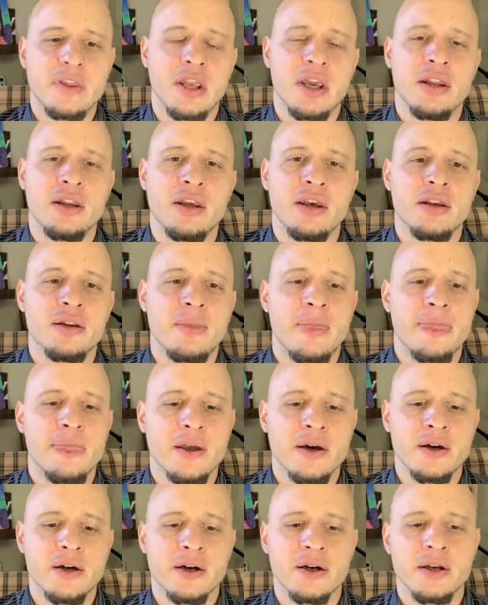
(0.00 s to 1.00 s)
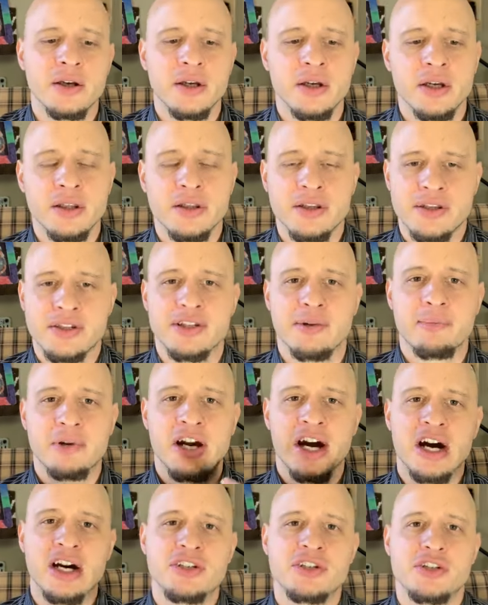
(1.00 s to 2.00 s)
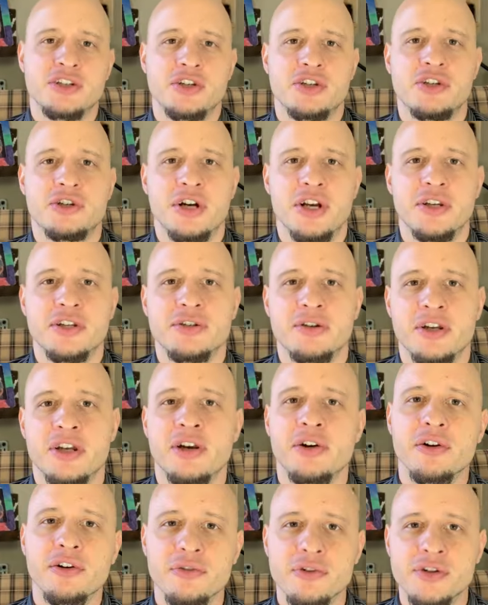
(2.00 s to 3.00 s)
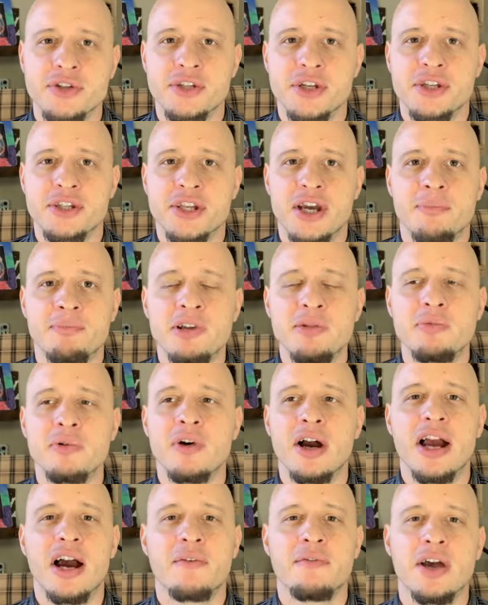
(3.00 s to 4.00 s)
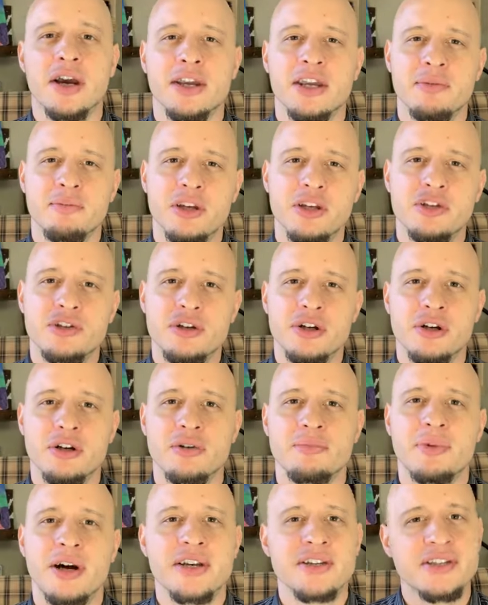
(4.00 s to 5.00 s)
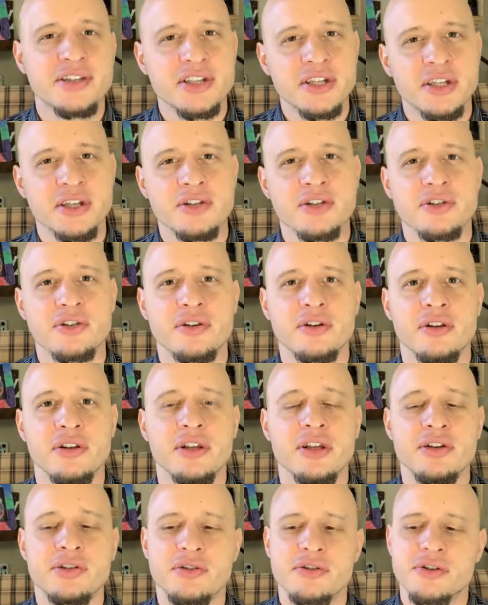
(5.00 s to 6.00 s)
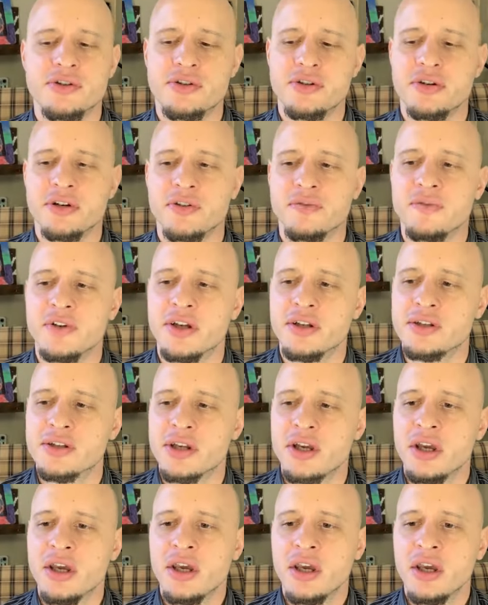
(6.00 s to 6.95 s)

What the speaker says: And then the subconscious traits or characteristics that people have that can be triggered by seeing certain things or certain events.